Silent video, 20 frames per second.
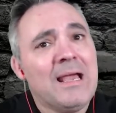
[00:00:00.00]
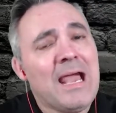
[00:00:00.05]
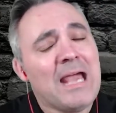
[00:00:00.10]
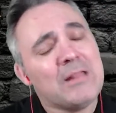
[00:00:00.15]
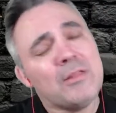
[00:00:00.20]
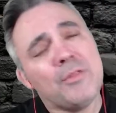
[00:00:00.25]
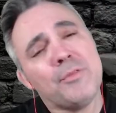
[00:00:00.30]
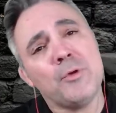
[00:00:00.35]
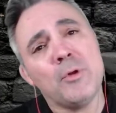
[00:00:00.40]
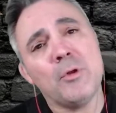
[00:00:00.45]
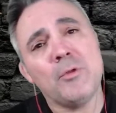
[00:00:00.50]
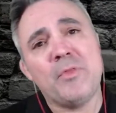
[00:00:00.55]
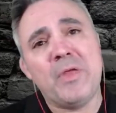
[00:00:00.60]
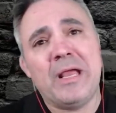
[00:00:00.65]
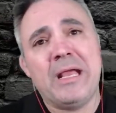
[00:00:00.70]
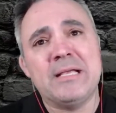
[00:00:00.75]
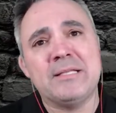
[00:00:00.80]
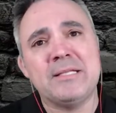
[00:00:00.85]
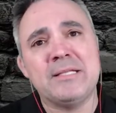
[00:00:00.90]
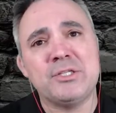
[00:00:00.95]
And the third
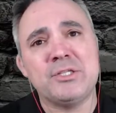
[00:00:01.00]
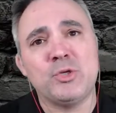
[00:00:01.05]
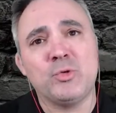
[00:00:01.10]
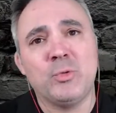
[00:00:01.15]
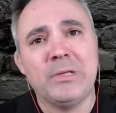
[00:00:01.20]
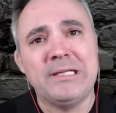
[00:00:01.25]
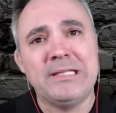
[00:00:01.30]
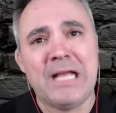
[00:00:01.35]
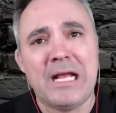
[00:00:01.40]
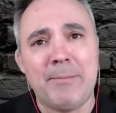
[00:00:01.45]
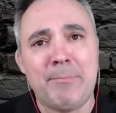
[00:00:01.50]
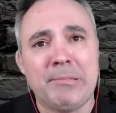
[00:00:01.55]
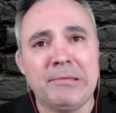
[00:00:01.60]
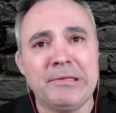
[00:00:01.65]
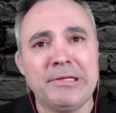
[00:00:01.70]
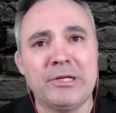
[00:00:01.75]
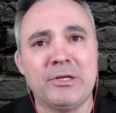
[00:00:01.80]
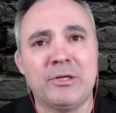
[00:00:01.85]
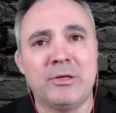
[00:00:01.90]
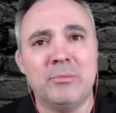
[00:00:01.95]
thing is, this is really not a
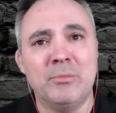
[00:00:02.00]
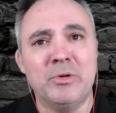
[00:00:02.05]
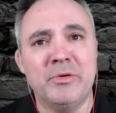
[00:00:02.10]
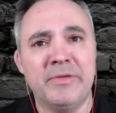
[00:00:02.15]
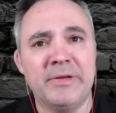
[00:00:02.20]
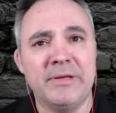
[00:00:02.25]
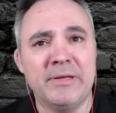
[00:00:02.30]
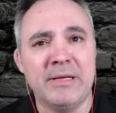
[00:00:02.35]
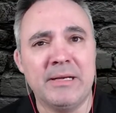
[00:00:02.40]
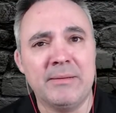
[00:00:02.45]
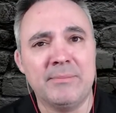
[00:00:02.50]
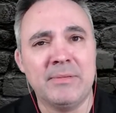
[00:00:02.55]
political movie.